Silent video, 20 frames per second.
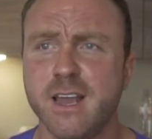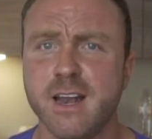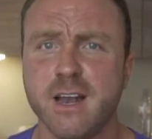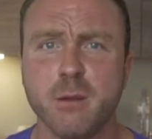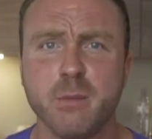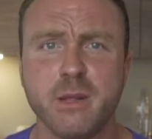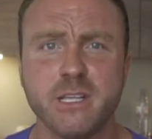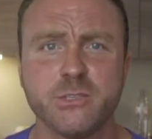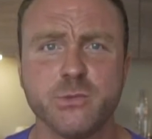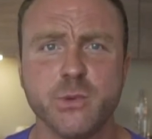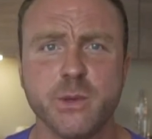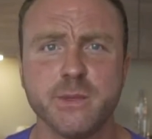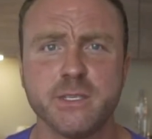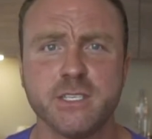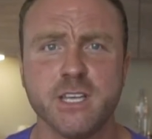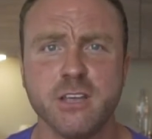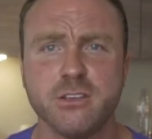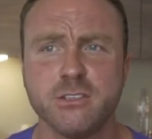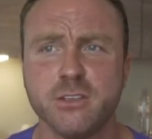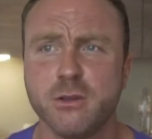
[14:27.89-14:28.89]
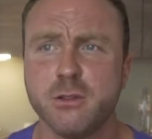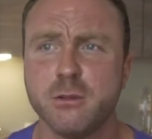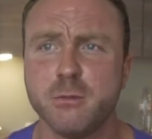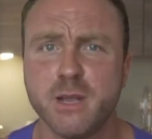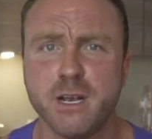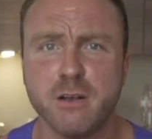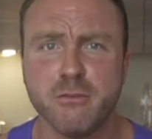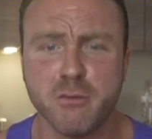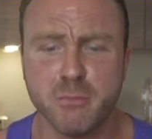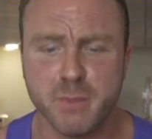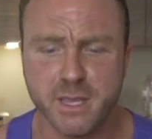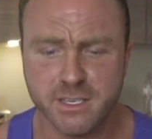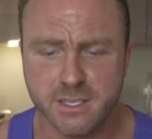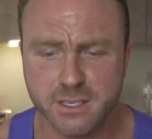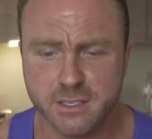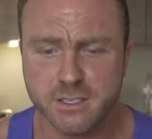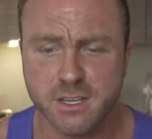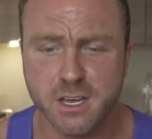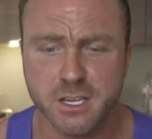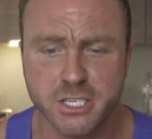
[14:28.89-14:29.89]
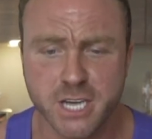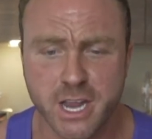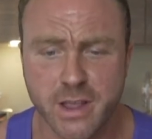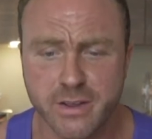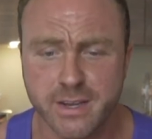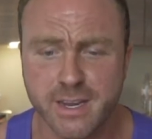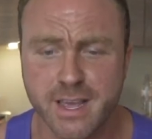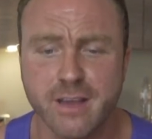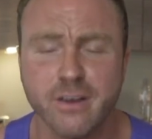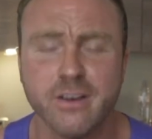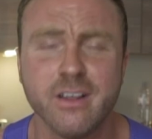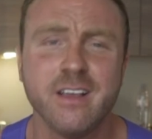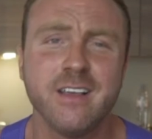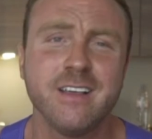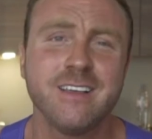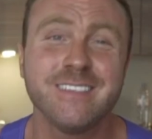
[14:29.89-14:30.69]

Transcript: a little bit of sweet potato in the middle of a meeting and start chowing down.